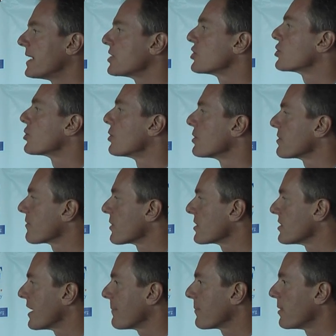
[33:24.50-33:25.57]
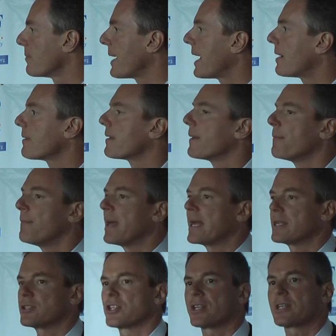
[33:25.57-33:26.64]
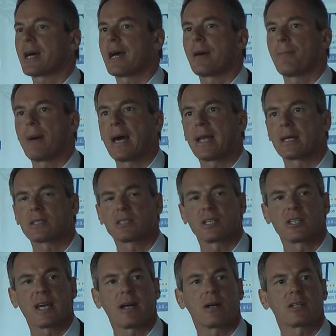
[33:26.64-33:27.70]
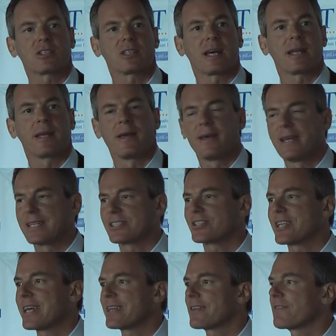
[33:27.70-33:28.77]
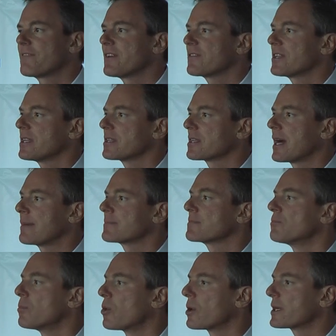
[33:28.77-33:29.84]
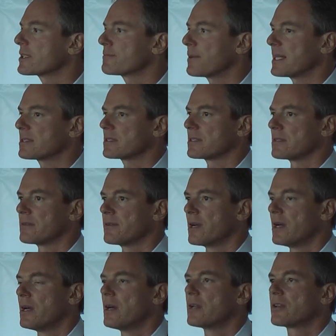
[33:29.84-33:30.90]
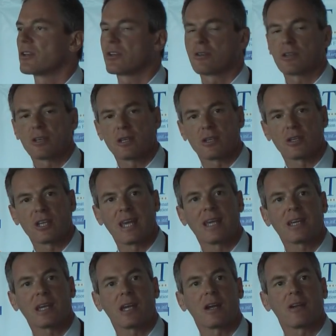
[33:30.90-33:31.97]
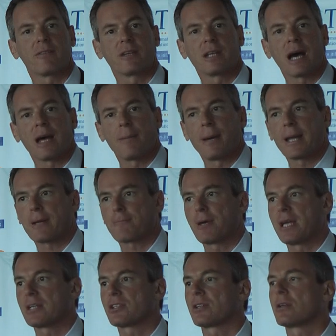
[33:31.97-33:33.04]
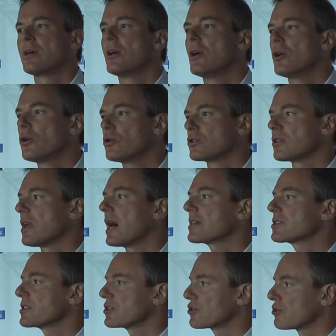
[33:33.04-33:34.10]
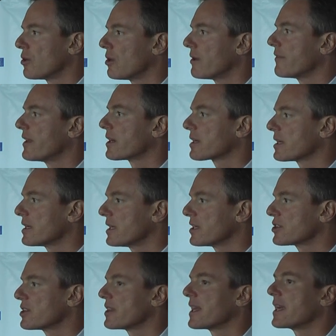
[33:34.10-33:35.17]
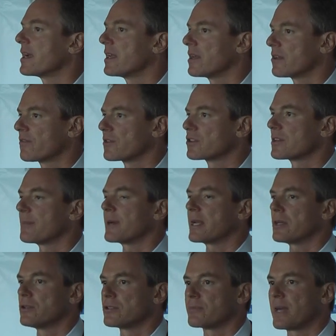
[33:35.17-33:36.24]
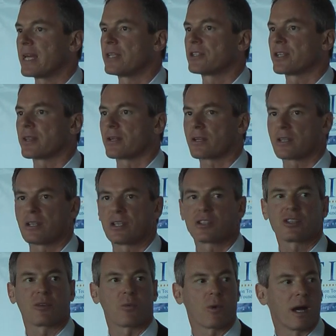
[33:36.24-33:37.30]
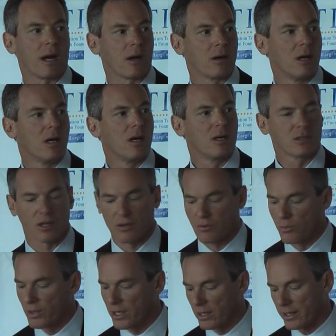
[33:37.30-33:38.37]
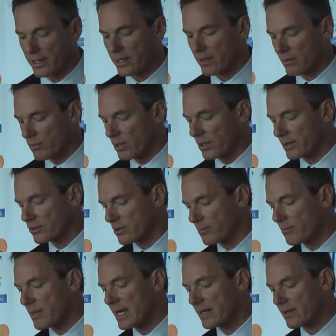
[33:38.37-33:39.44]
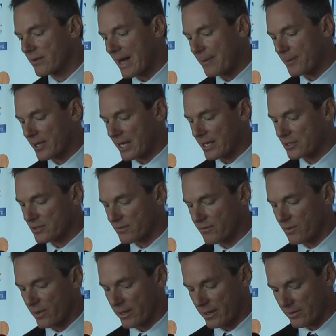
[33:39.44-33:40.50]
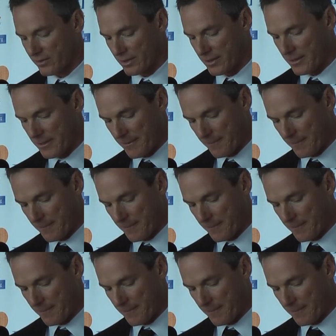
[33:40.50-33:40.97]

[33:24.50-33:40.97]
insurers, for example, about managing diabetics, they tell us that it's 10 to 15 times more expensive to take care of a diabetic patient who's lost control of their condition than it is for somebody who's managing their condition well. So there's really, really tremendous application for this.